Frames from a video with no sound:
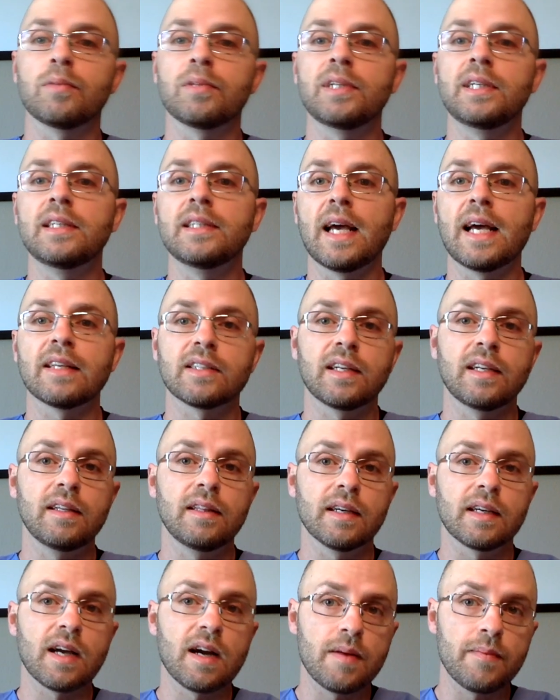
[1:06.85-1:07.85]
please ask it in
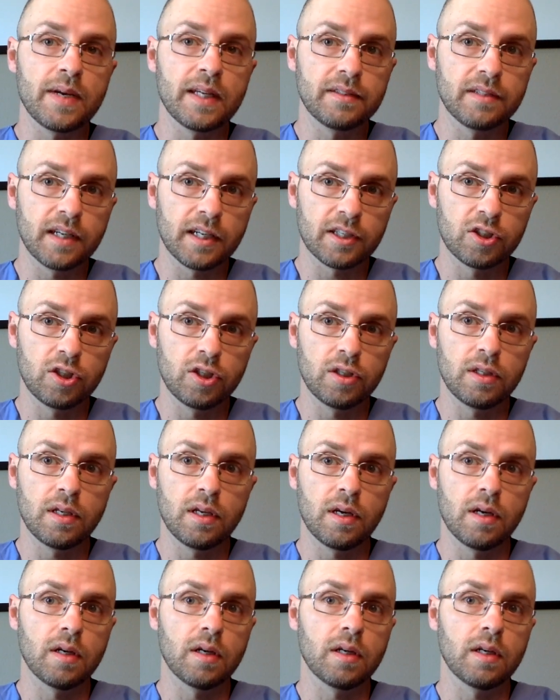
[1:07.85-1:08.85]
the comment section
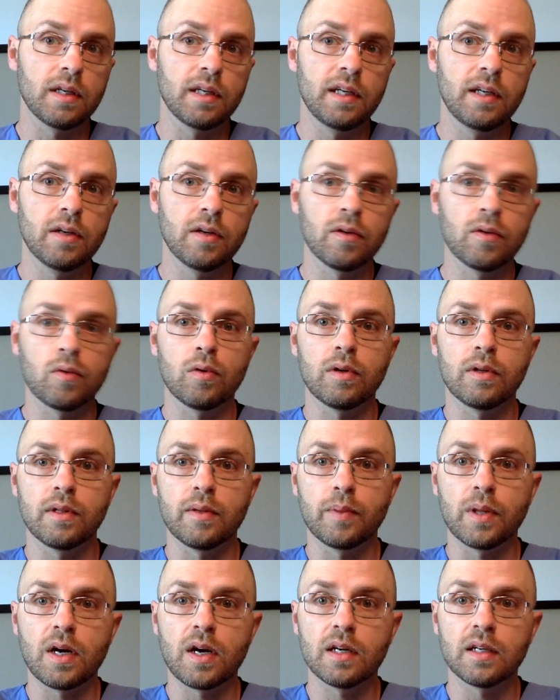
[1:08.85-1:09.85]
uh, here or on the
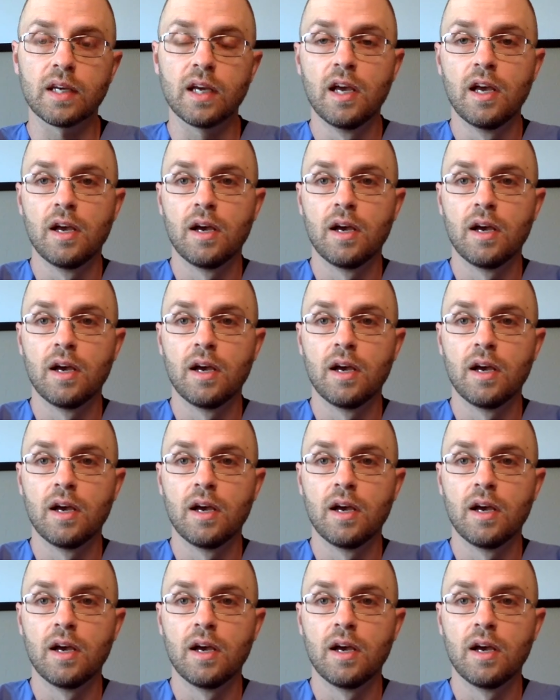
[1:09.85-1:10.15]
blog.